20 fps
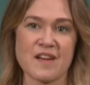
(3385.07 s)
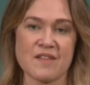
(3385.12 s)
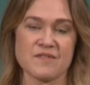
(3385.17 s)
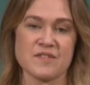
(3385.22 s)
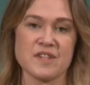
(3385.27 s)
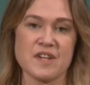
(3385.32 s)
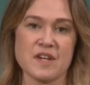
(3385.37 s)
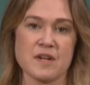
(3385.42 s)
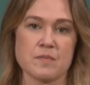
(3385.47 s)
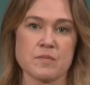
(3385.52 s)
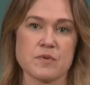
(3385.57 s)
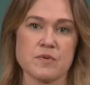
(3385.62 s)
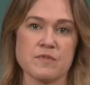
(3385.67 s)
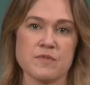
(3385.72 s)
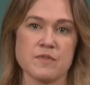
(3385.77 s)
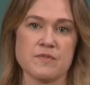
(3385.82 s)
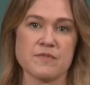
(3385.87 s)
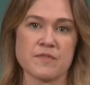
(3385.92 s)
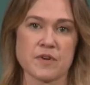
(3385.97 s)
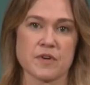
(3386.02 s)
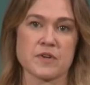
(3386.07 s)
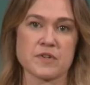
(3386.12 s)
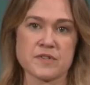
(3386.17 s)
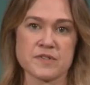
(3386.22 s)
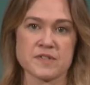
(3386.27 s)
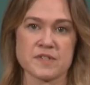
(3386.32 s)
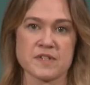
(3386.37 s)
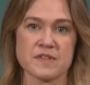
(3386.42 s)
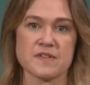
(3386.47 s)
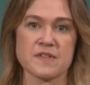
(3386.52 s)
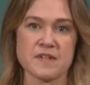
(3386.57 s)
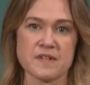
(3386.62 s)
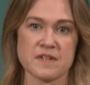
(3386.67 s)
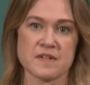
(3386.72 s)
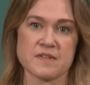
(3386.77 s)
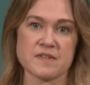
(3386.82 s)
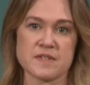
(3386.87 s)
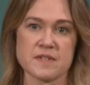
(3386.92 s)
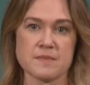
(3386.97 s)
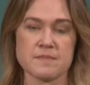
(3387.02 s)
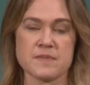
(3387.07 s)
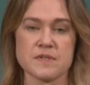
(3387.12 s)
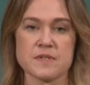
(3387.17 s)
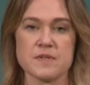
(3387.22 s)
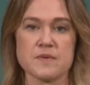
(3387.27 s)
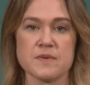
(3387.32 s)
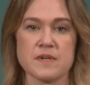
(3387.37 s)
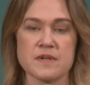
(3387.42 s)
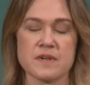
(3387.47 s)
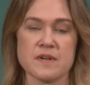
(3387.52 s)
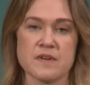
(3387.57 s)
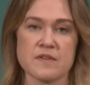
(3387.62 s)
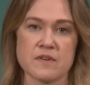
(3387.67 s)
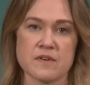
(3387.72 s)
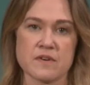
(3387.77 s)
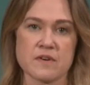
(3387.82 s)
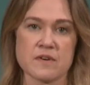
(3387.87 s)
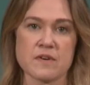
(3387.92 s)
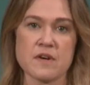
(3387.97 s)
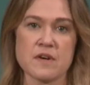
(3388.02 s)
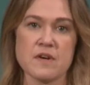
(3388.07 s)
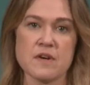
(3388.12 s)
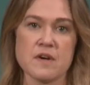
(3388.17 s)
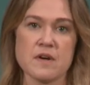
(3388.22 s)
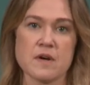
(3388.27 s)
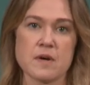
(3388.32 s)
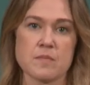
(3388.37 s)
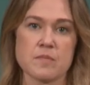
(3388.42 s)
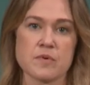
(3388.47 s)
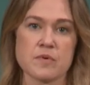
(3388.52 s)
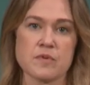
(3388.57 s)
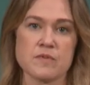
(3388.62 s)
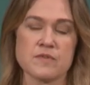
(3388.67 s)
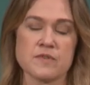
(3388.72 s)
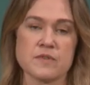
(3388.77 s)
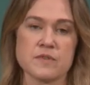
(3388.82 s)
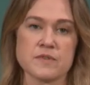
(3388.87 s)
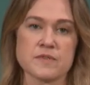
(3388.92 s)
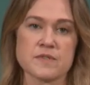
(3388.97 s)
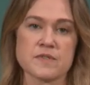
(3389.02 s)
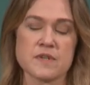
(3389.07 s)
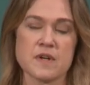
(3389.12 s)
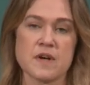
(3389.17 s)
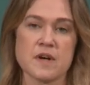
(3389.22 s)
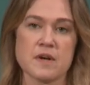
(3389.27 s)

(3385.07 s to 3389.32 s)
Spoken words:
FDA approval first and then subsequent other approvals